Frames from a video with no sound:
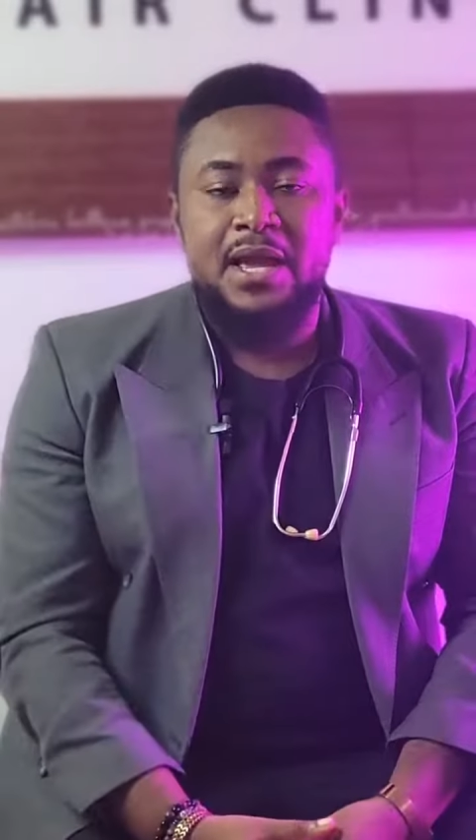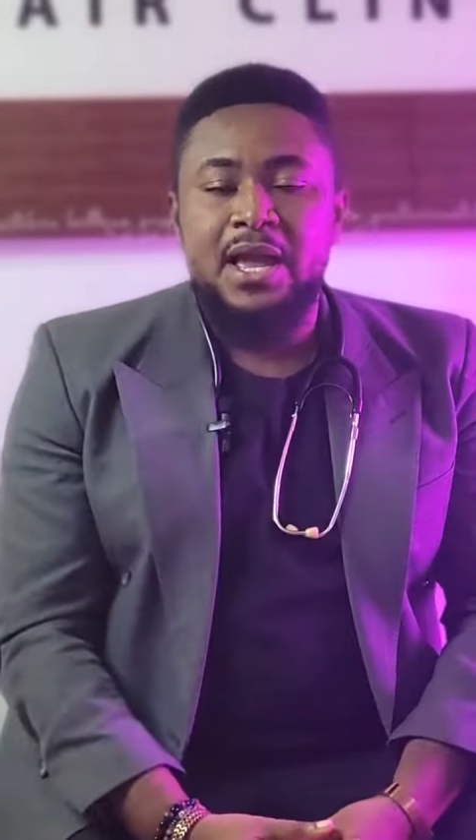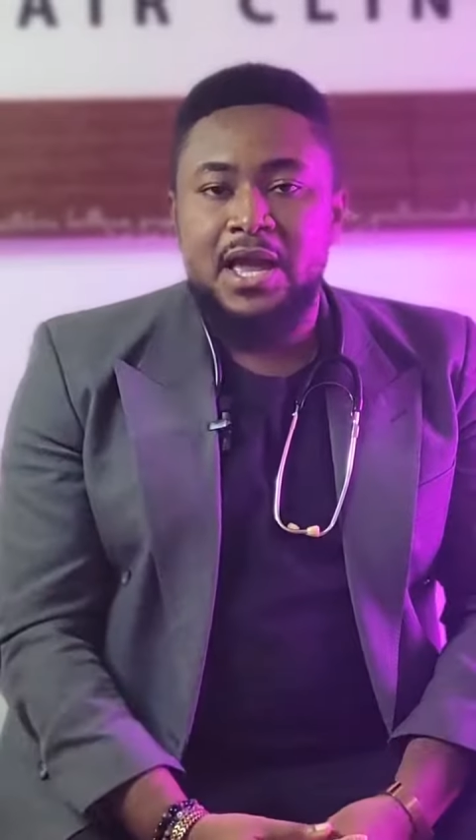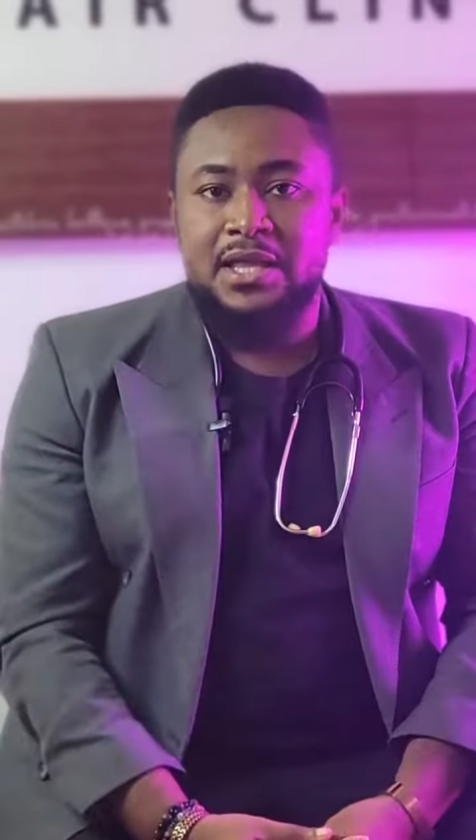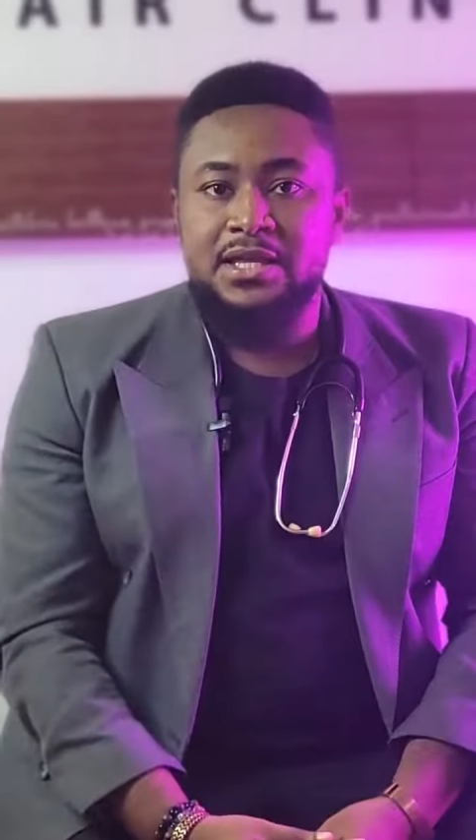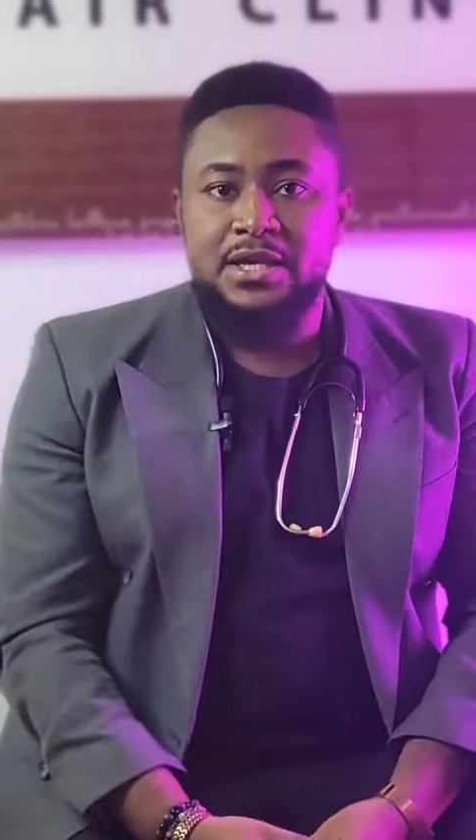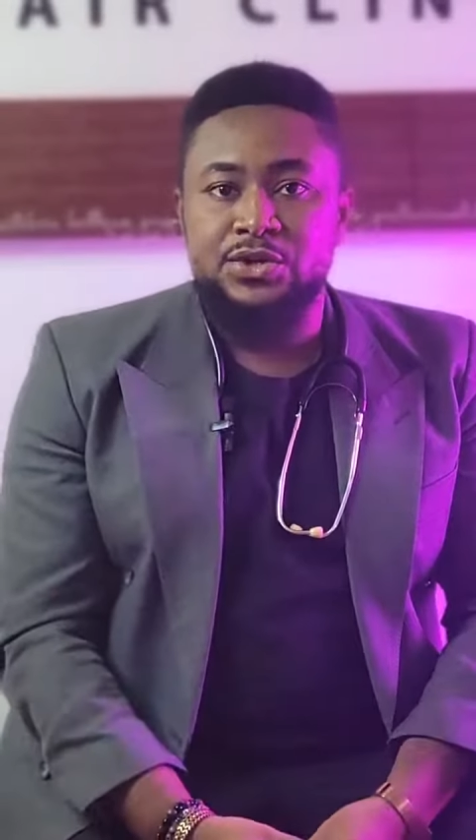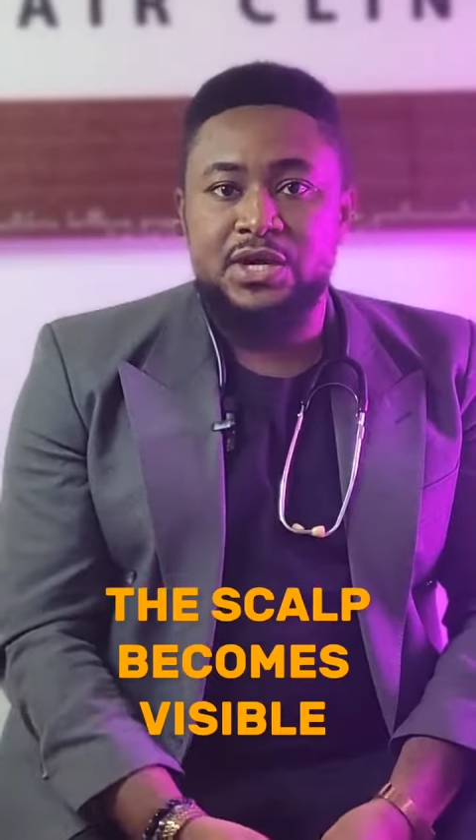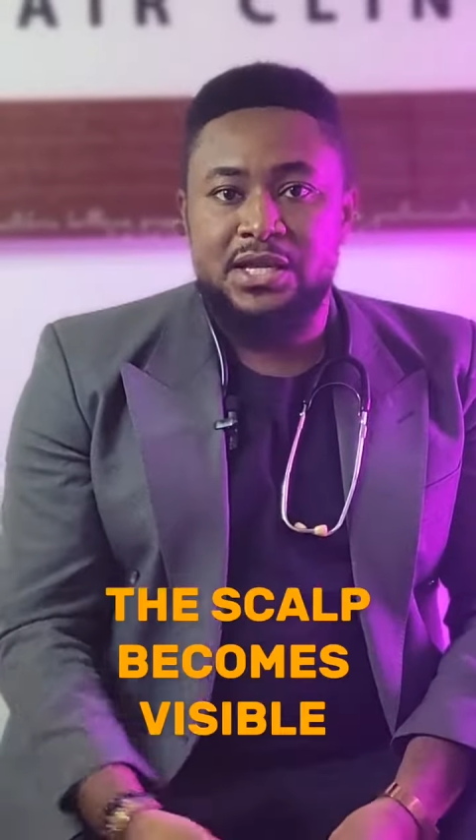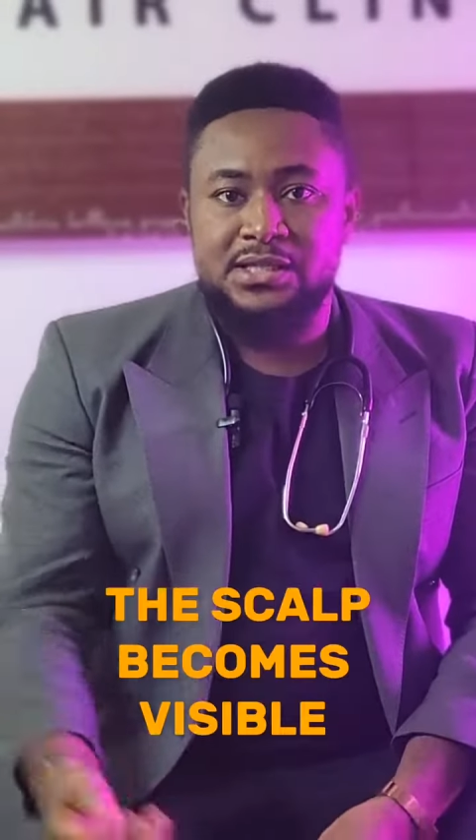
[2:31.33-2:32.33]
And then you
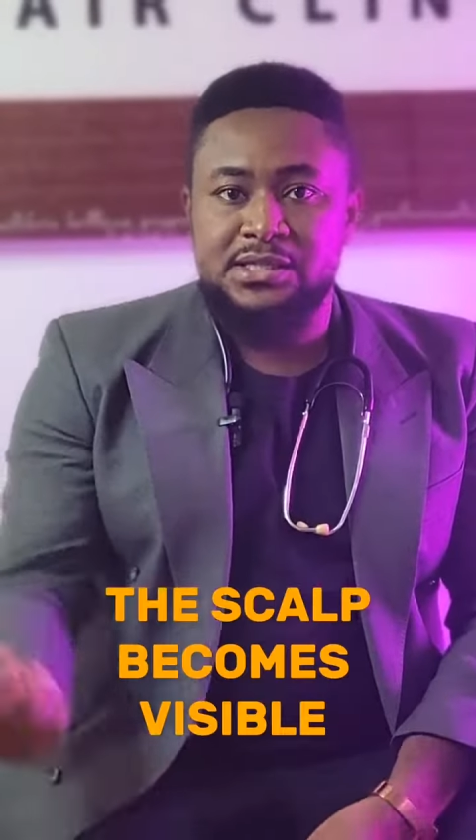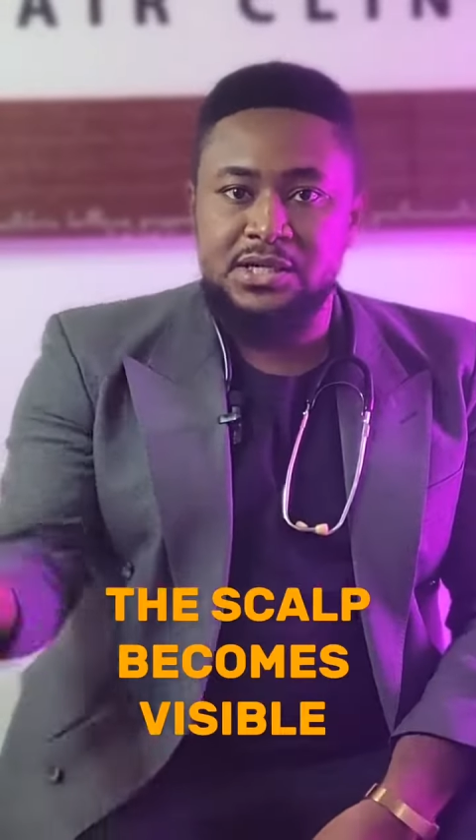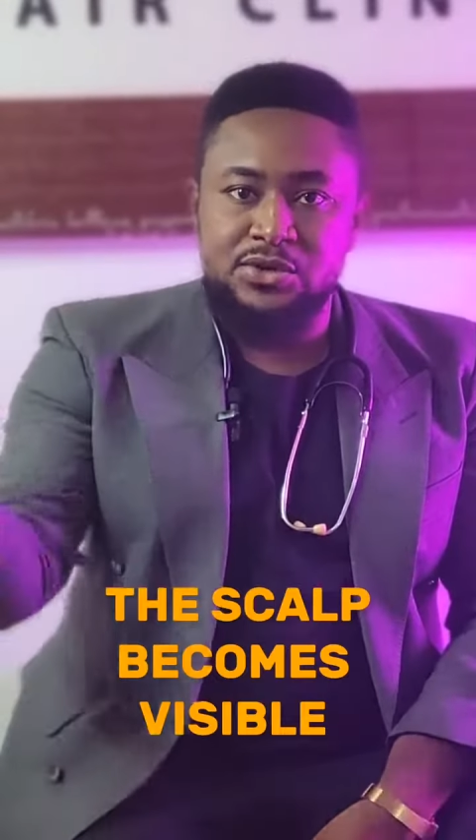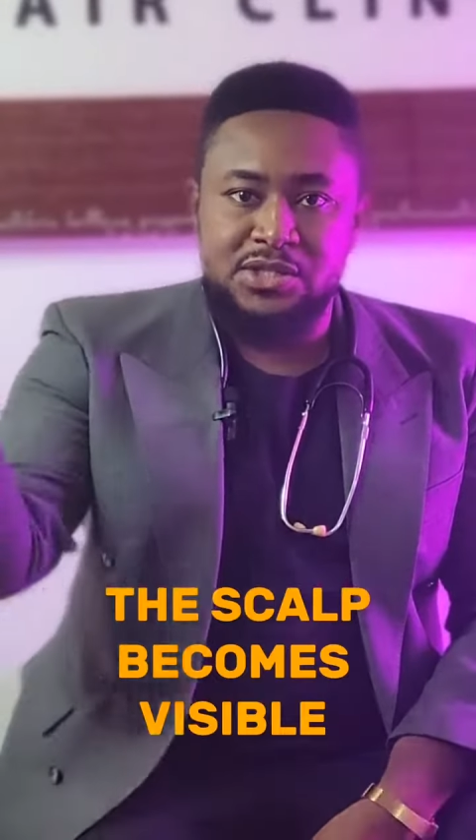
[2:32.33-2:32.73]
can see your